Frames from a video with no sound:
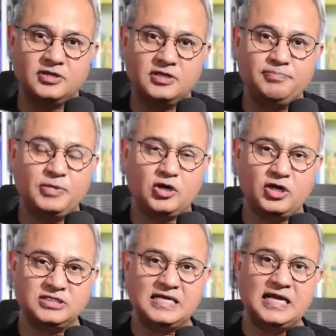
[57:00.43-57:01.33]

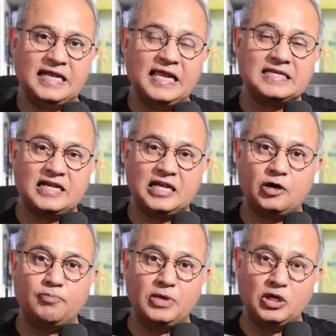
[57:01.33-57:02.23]
because that data now
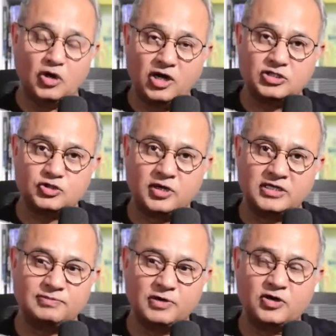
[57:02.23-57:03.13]
belongs to us
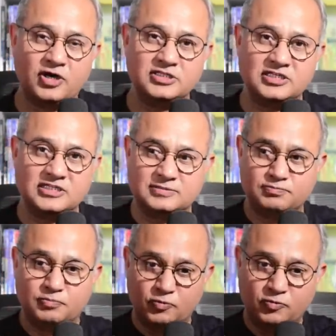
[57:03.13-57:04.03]
because it is
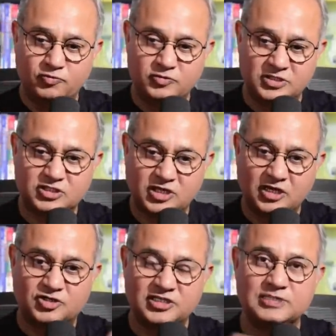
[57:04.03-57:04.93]
this
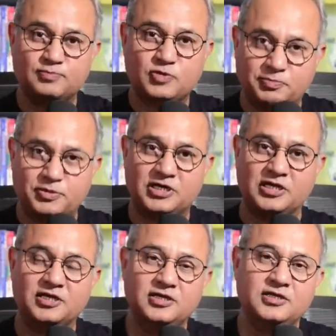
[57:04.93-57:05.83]
country's
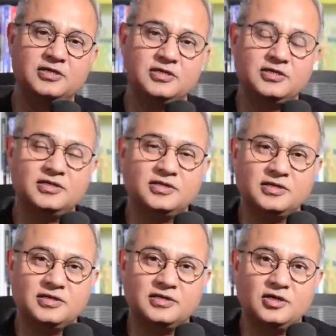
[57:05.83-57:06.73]
property
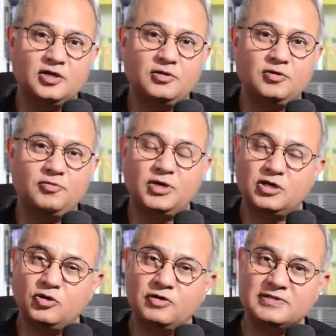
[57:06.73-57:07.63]
but no
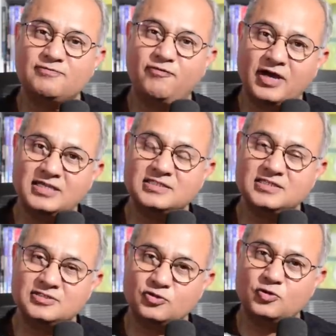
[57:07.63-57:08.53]
it was
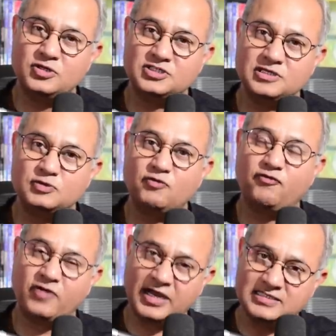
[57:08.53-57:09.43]
pfizer's ownership so
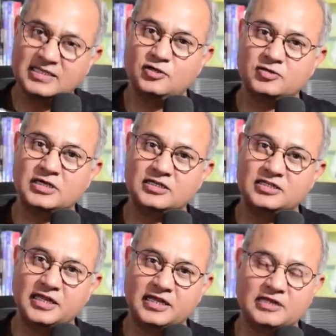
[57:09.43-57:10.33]
pfizer looked at the
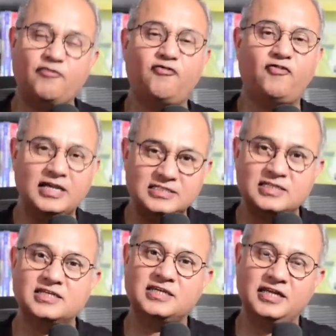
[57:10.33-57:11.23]
data
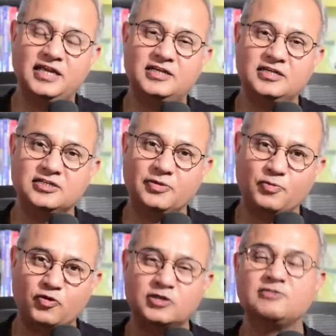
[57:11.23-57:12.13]
pfizer created the
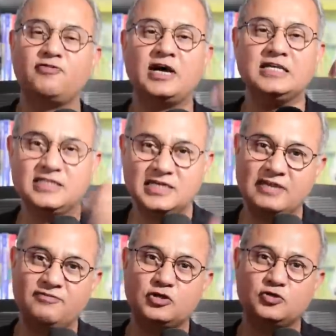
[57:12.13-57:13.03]
reports pfizer
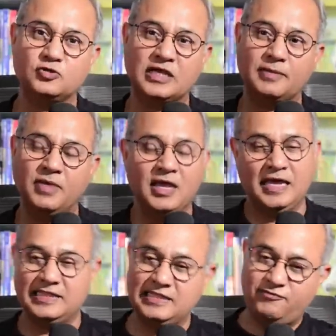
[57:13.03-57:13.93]
gave it to them
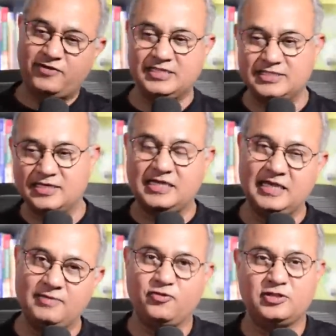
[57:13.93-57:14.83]
and then pfizer
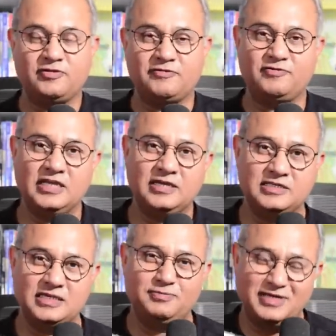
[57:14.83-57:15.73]
came for the fda
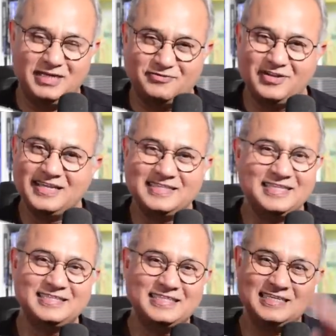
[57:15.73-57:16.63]
debrief
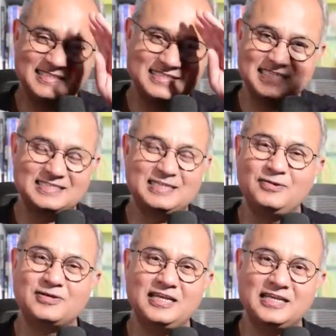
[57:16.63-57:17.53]
this, just
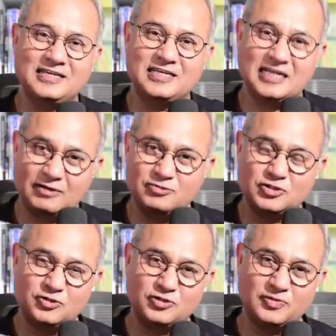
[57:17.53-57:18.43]
looked like a clown
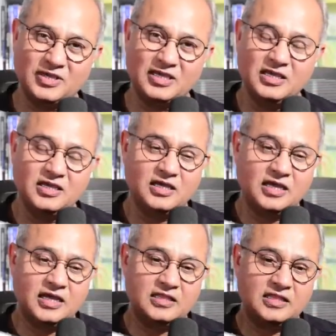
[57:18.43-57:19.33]
show to me
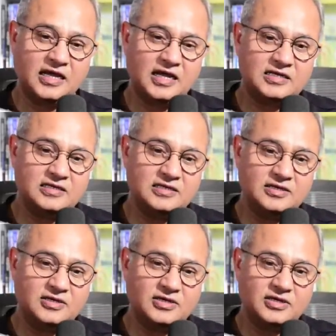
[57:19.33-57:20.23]
and that
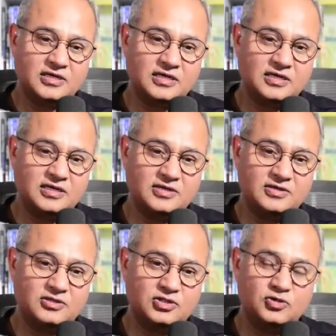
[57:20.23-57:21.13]

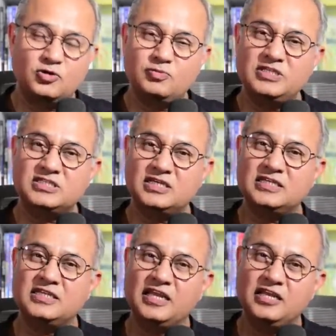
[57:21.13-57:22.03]
showed me such
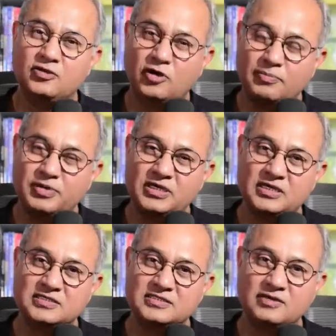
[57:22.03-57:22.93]
an
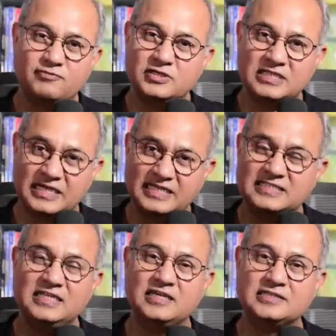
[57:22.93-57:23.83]
incompetence it was
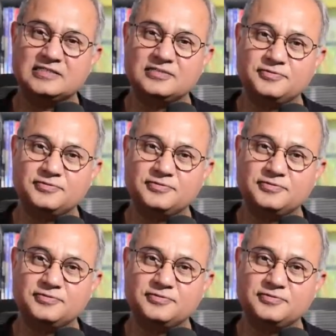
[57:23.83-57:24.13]
laziness